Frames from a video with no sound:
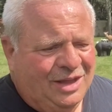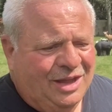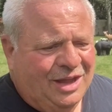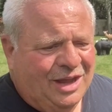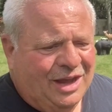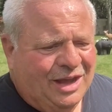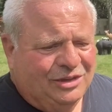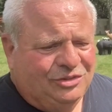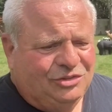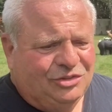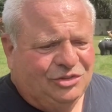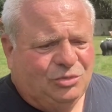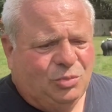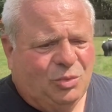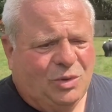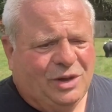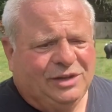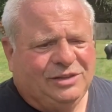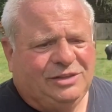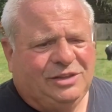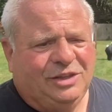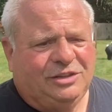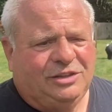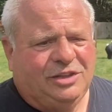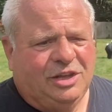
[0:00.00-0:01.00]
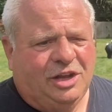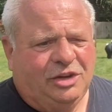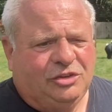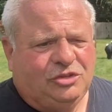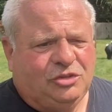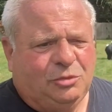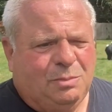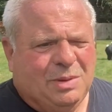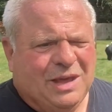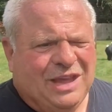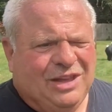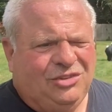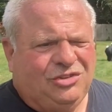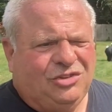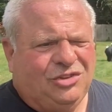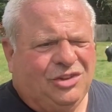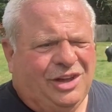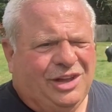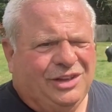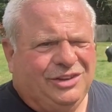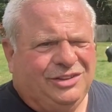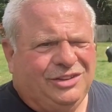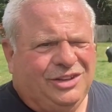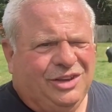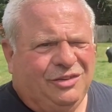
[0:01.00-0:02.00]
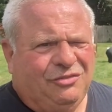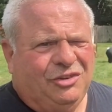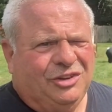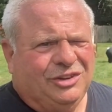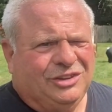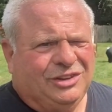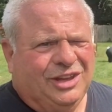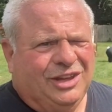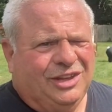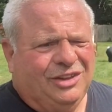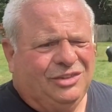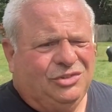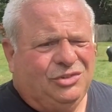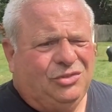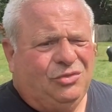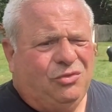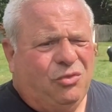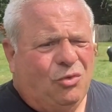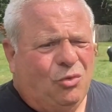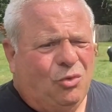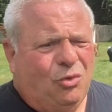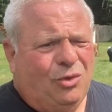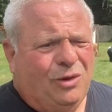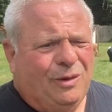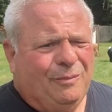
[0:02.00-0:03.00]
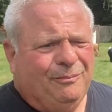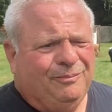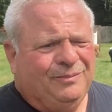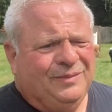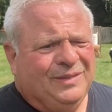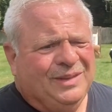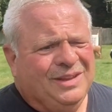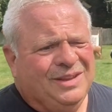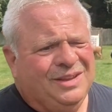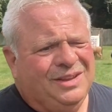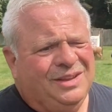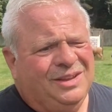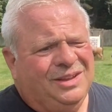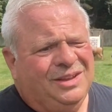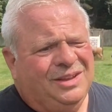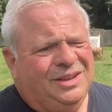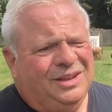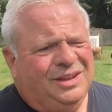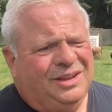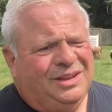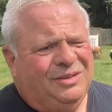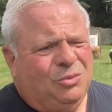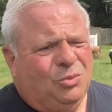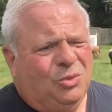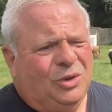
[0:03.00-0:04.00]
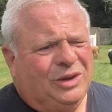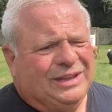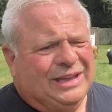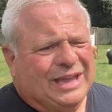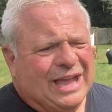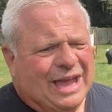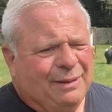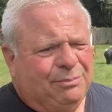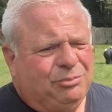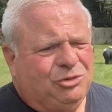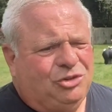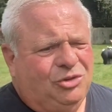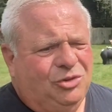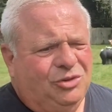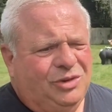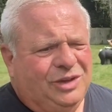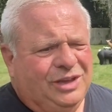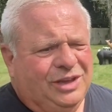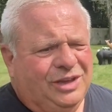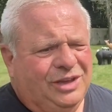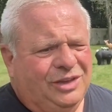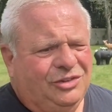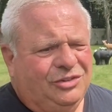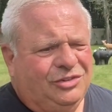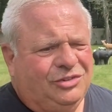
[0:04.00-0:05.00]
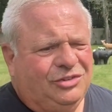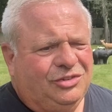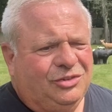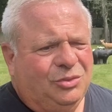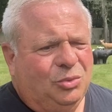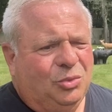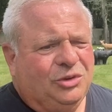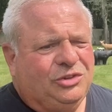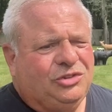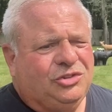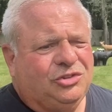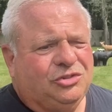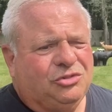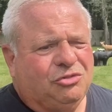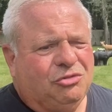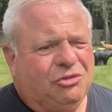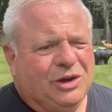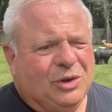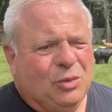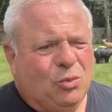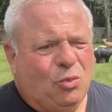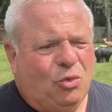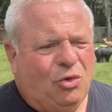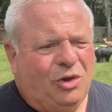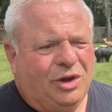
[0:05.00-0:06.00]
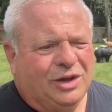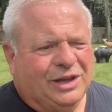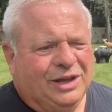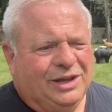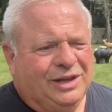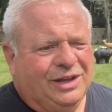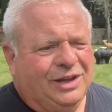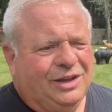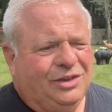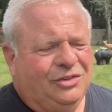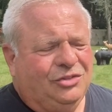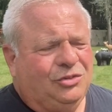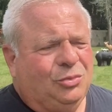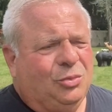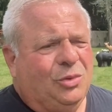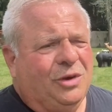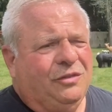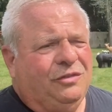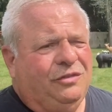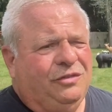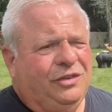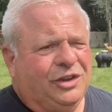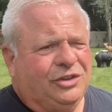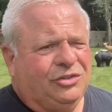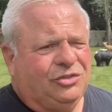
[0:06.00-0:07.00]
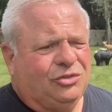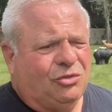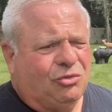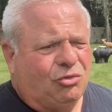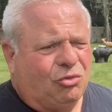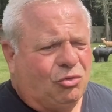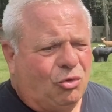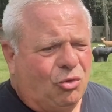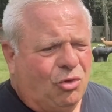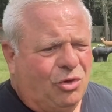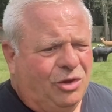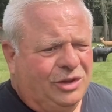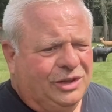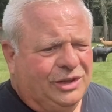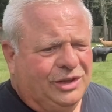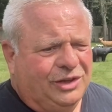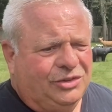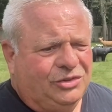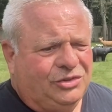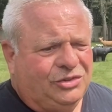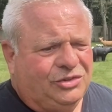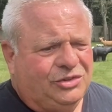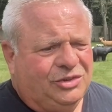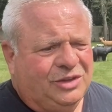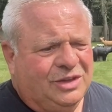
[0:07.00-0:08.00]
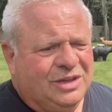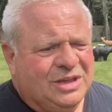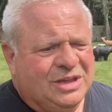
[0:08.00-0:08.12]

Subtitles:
I just wanted to touch base on different things. Form, what gap shooting is, what string walking is, what a fixed crawl is.